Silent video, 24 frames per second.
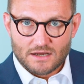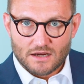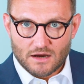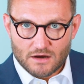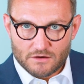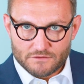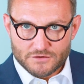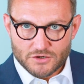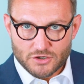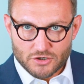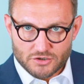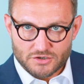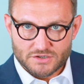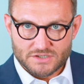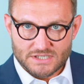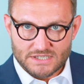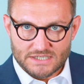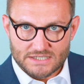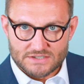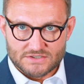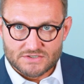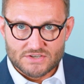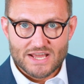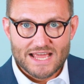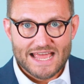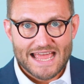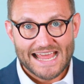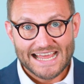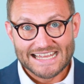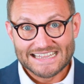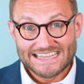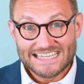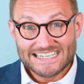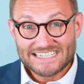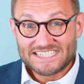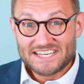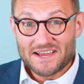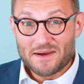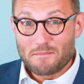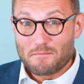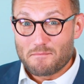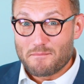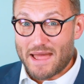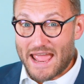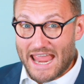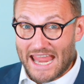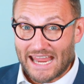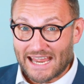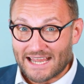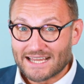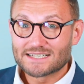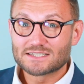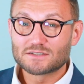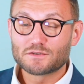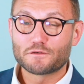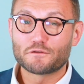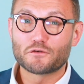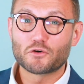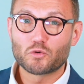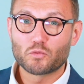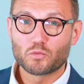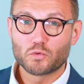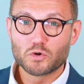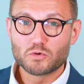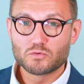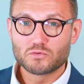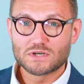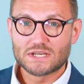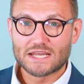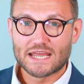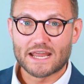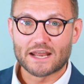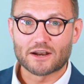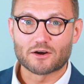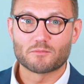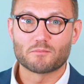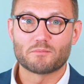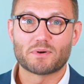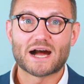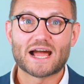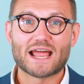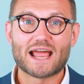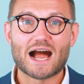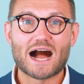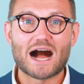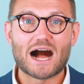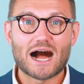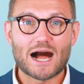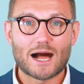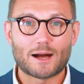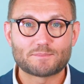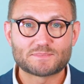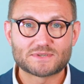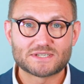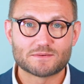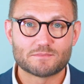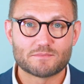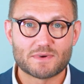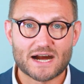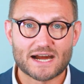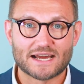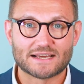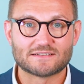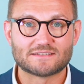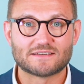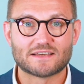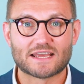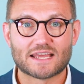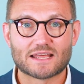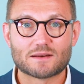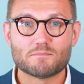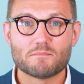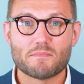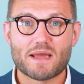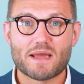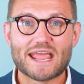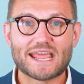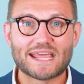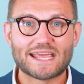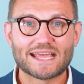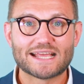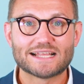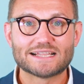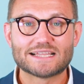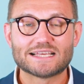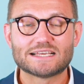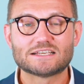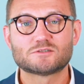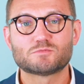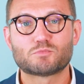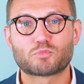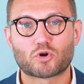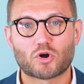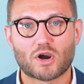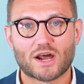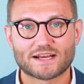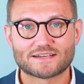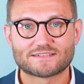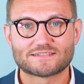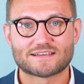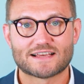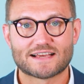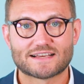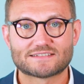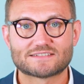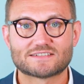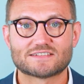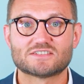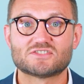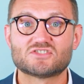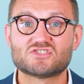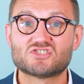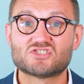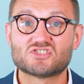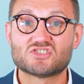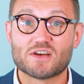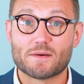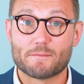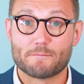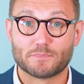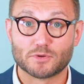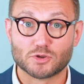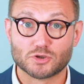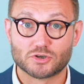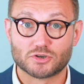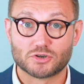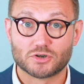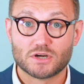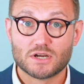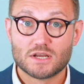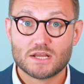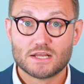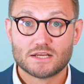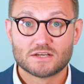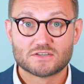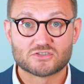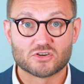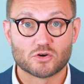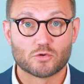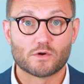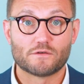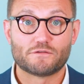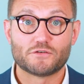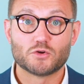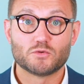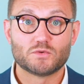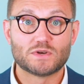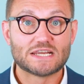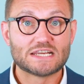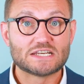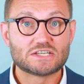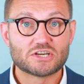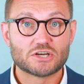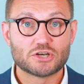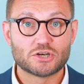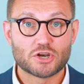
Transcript: of nurses and the demand for wound care by optimizing and making these processes simpler. So if you need to